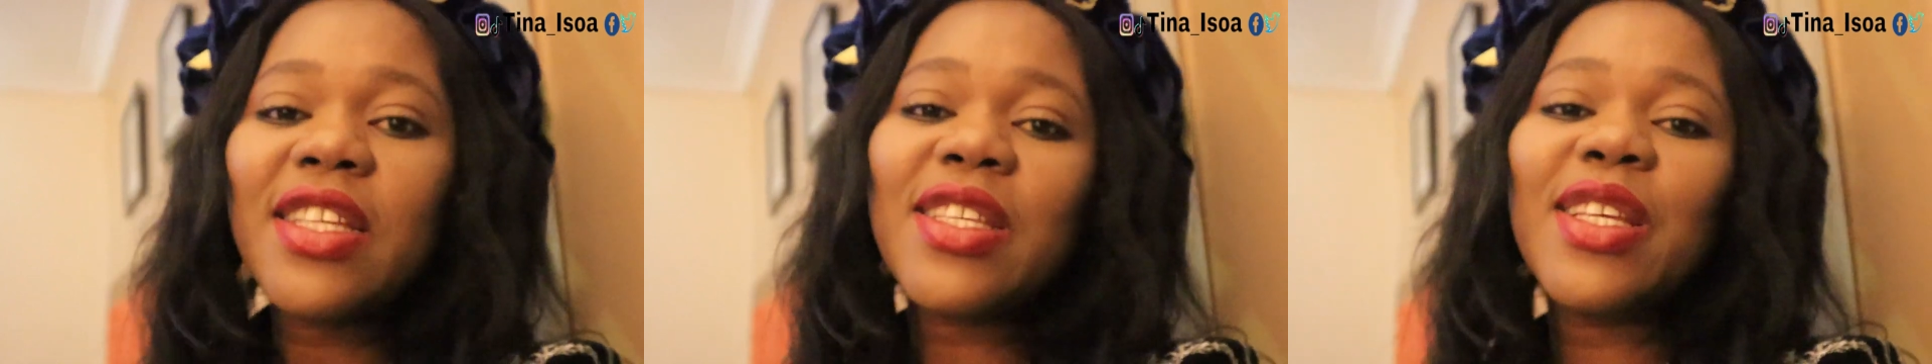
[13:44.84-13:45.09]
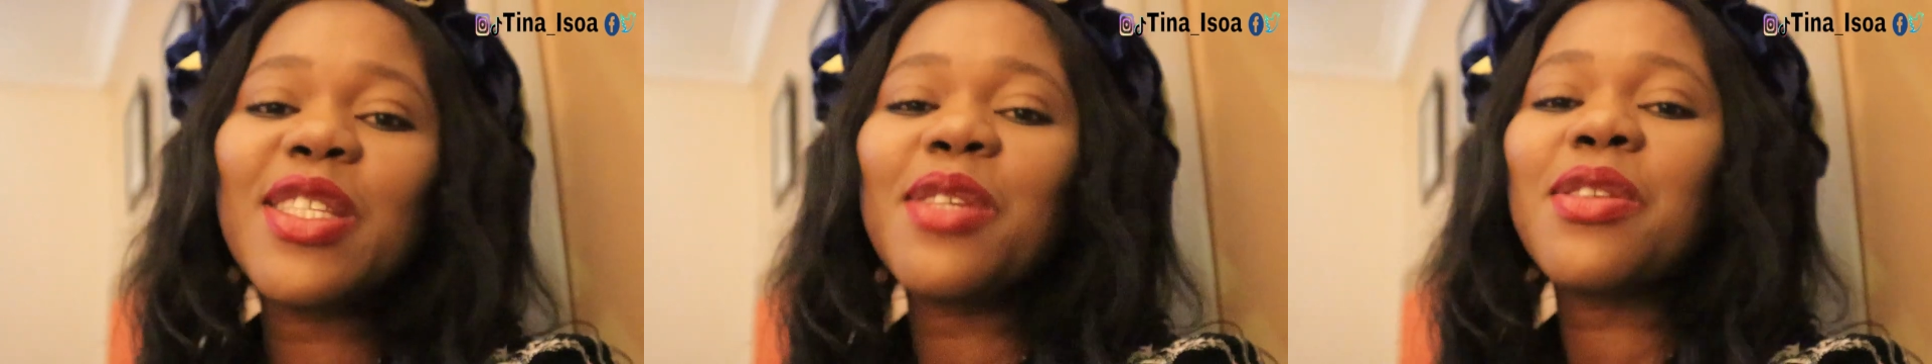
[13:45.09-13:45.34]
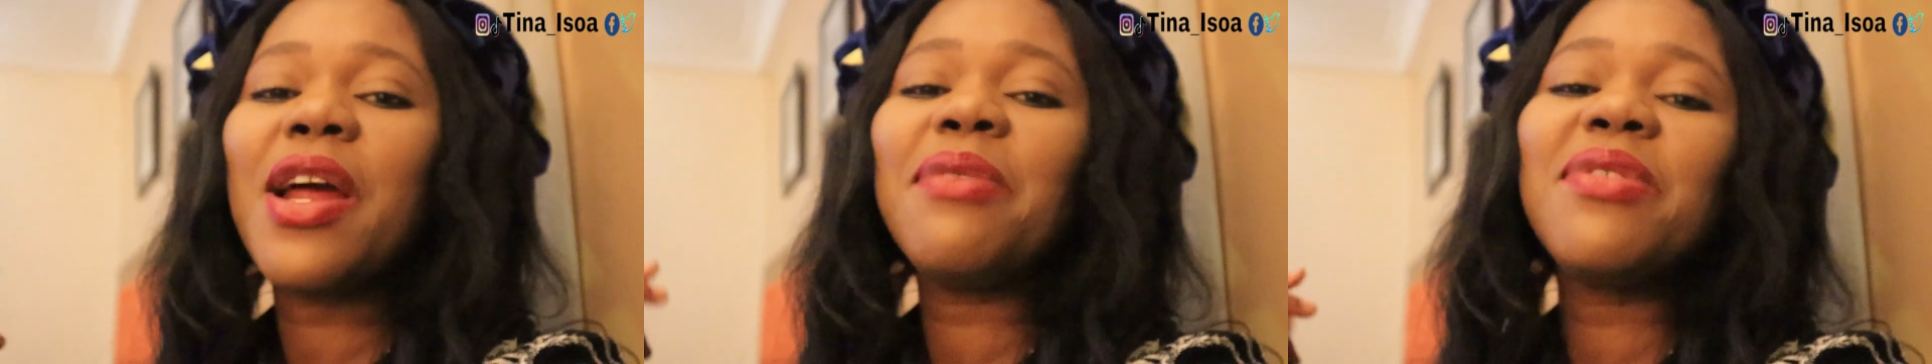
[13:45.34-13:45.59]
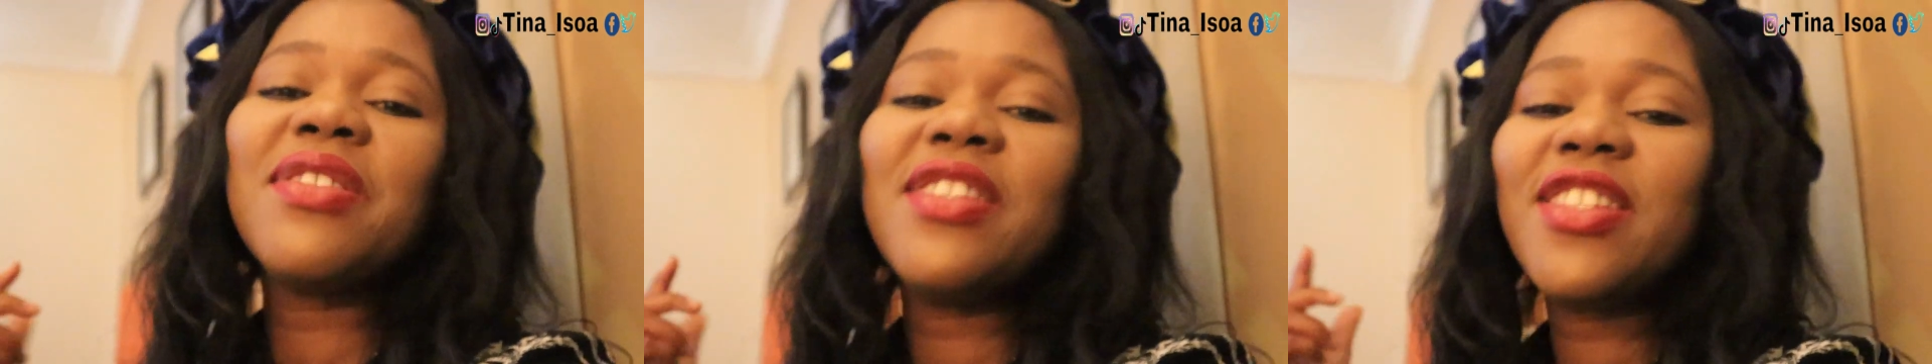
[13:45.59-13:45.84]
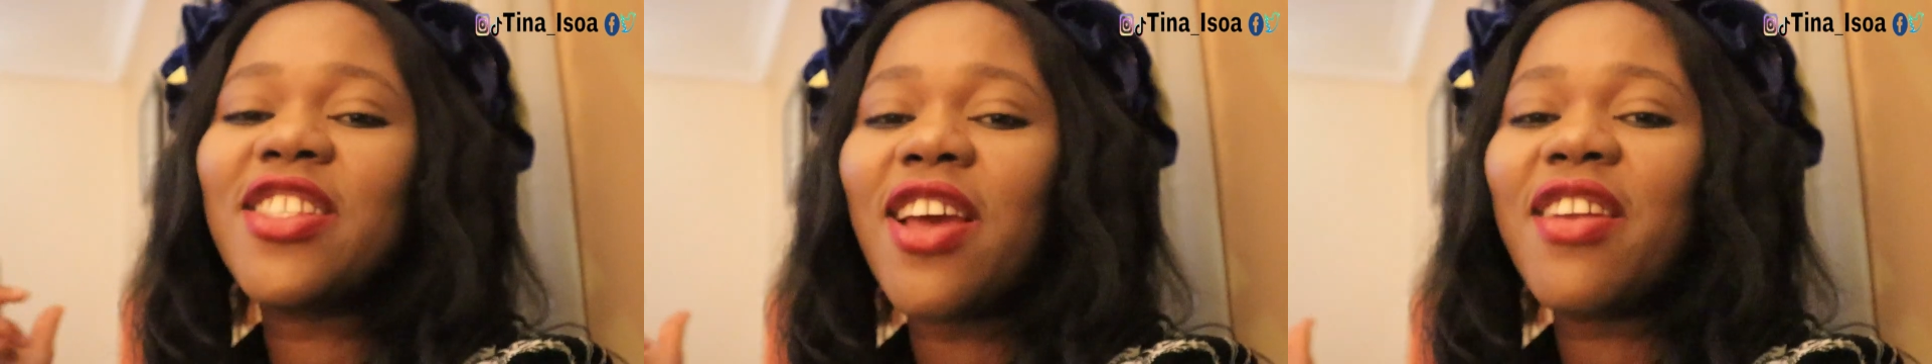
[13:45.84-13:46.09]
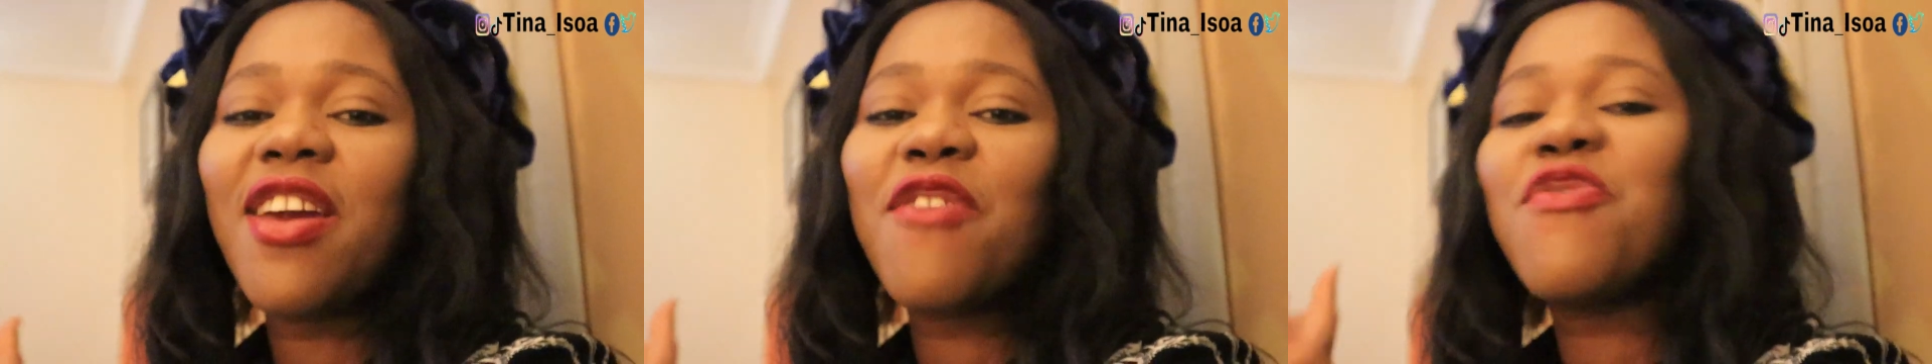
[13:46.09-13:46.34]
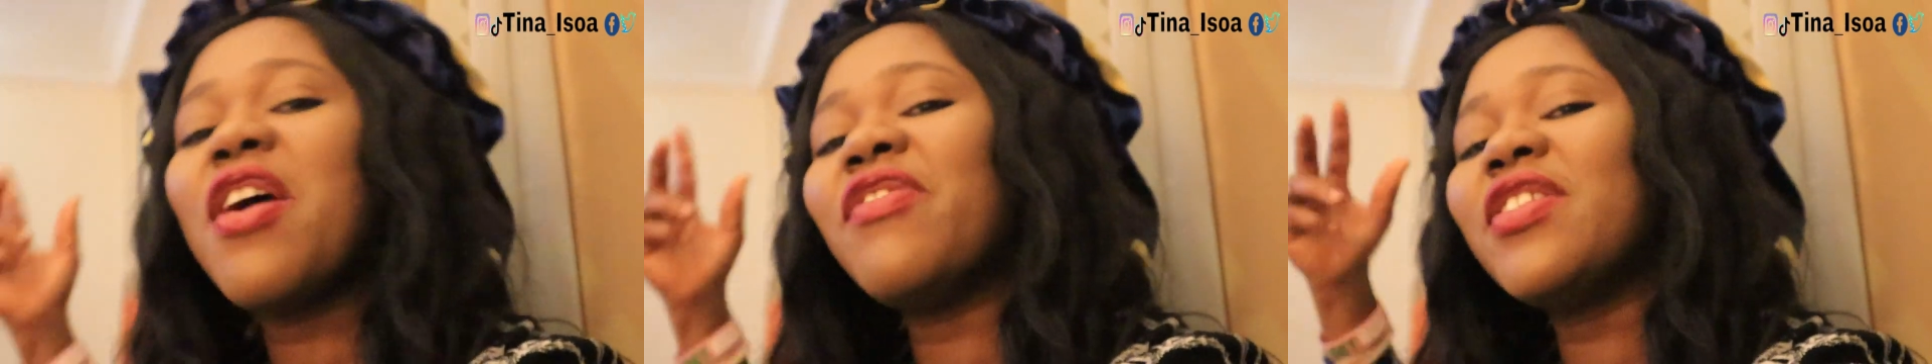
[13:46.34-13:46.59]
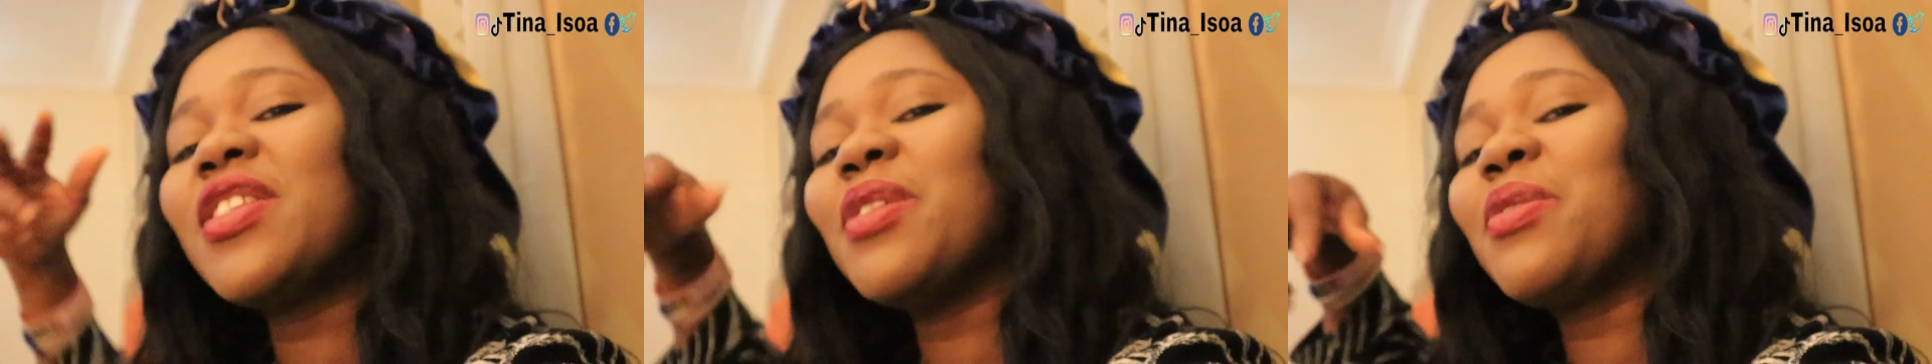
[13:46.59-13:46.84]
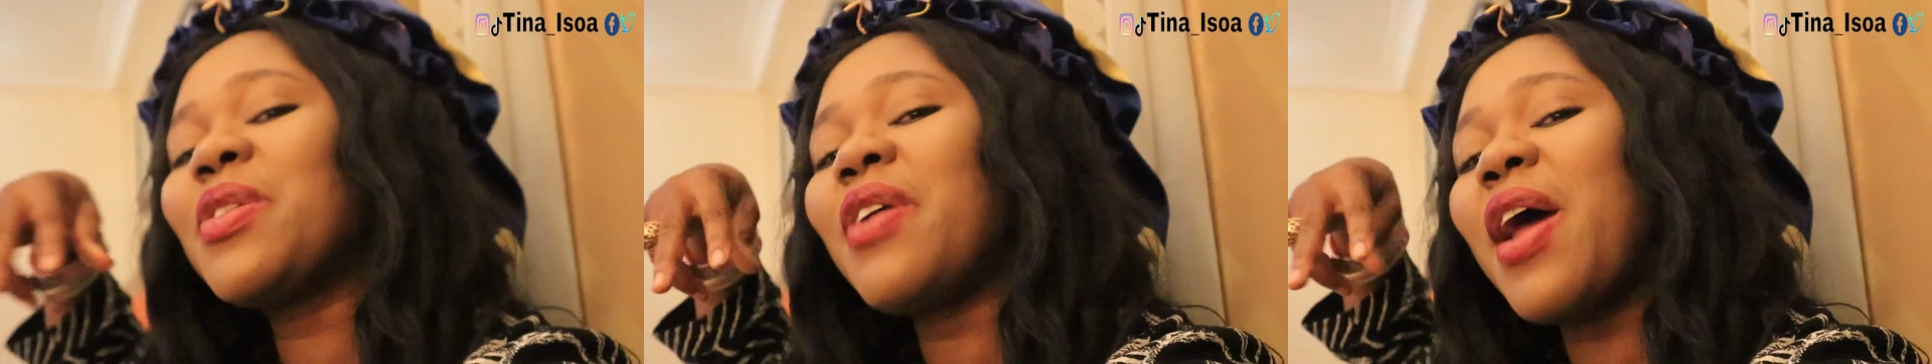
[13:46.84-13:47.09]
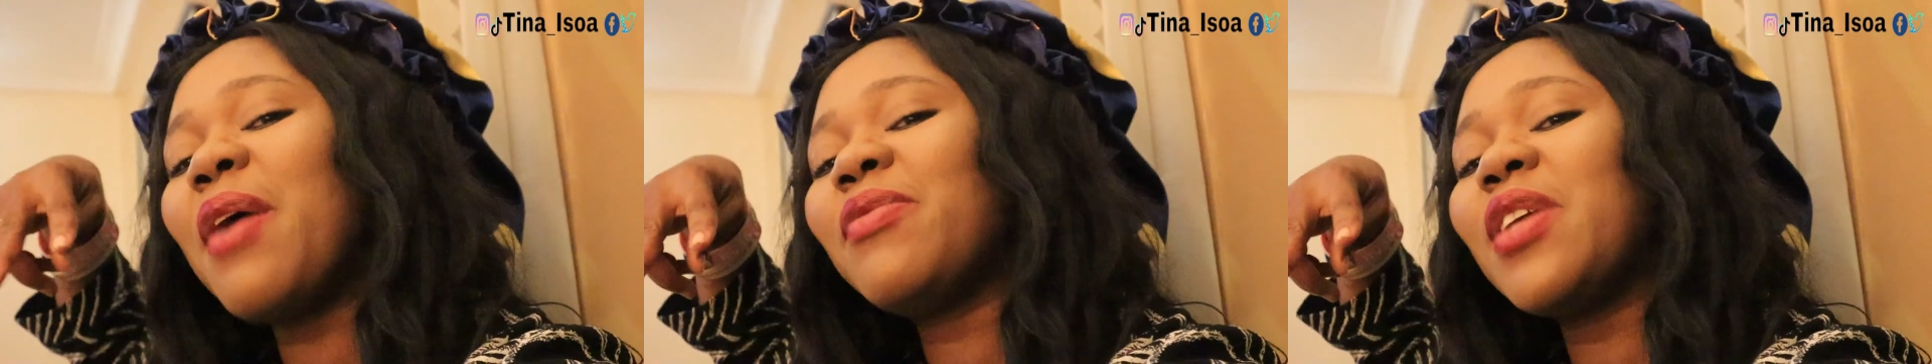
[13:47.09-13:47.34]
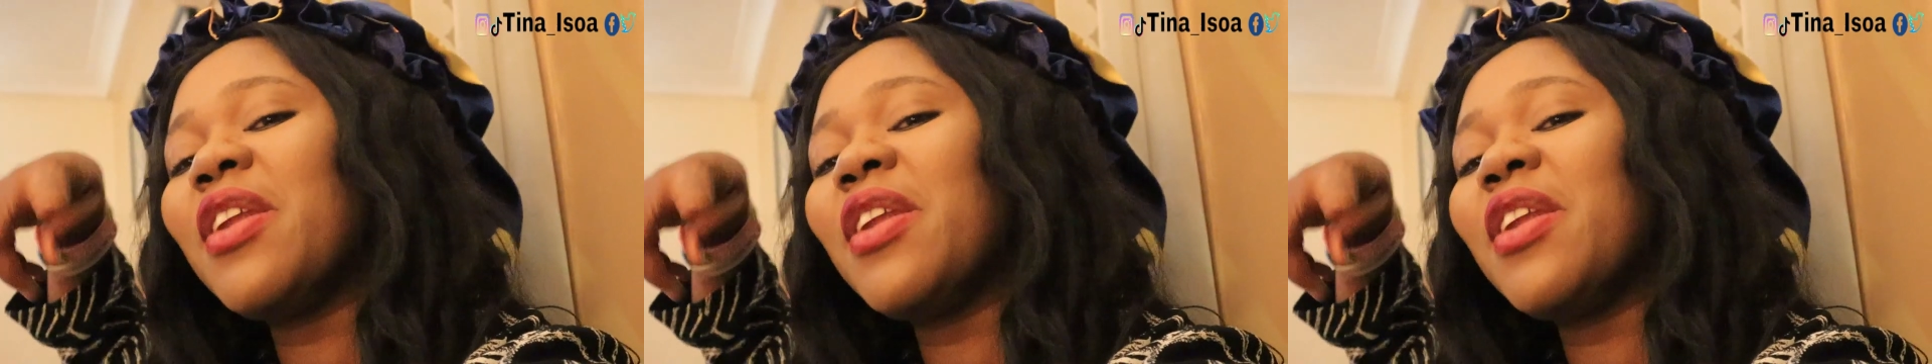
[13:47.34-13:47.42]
So subscribe to this channel if you haven't subscribed.